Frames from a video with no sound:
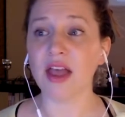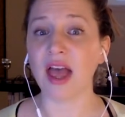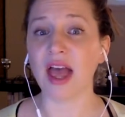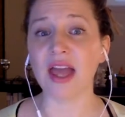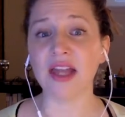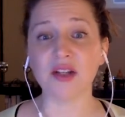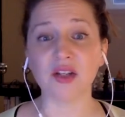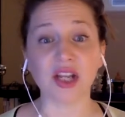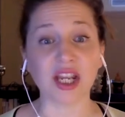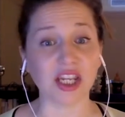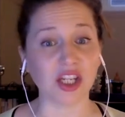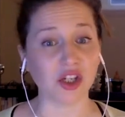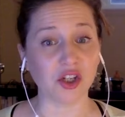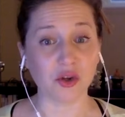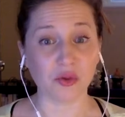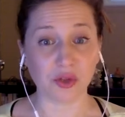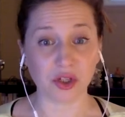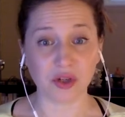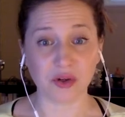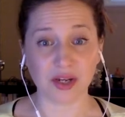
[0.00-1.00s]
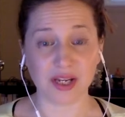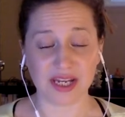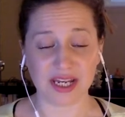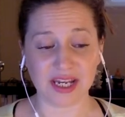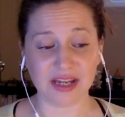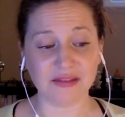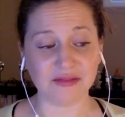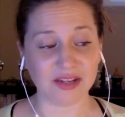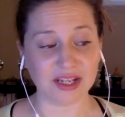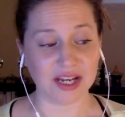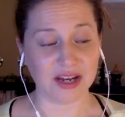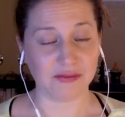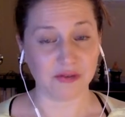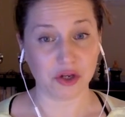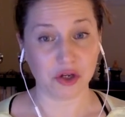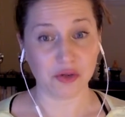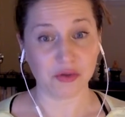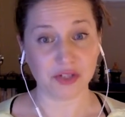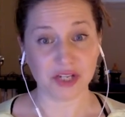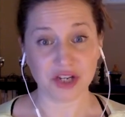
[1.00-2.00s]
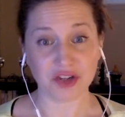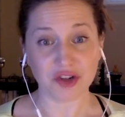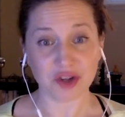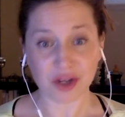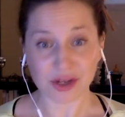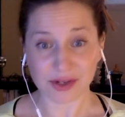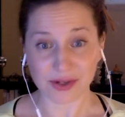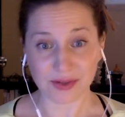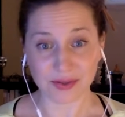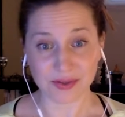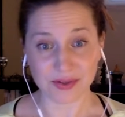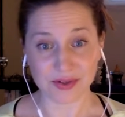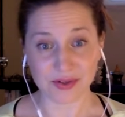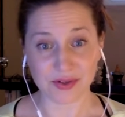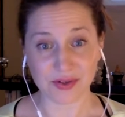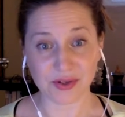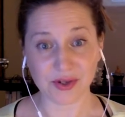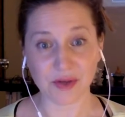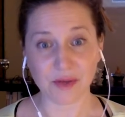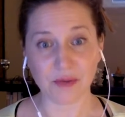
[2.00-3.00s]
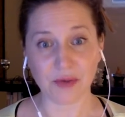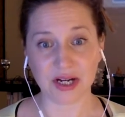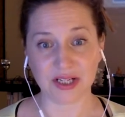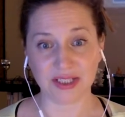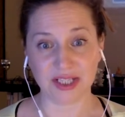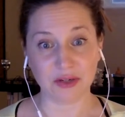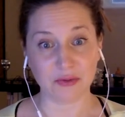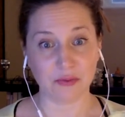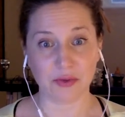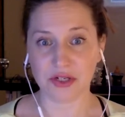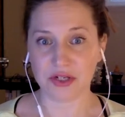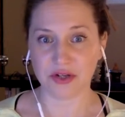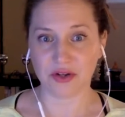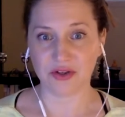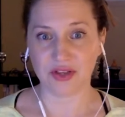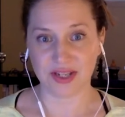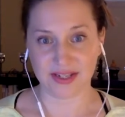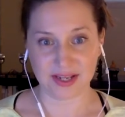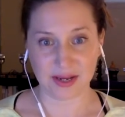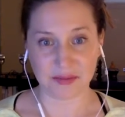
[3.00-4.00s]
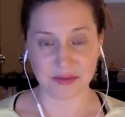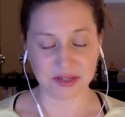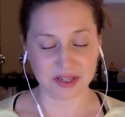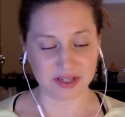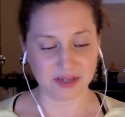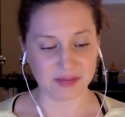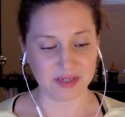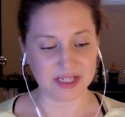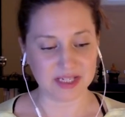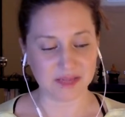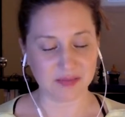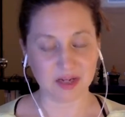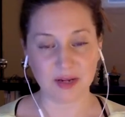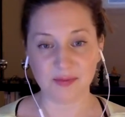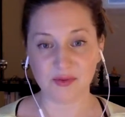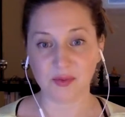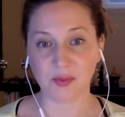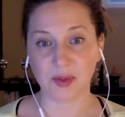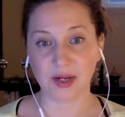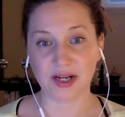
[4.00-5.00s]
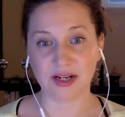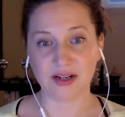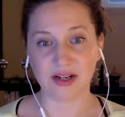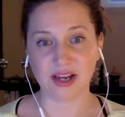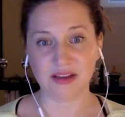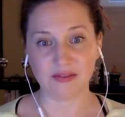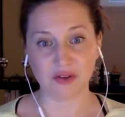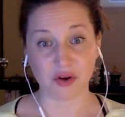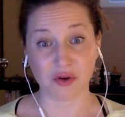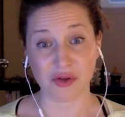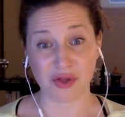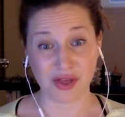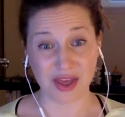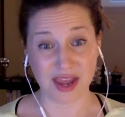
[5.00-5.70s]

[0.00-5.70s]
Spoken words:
And you can, even if you teach at a yoga studio where, like, this happens to me sometimes, where if you're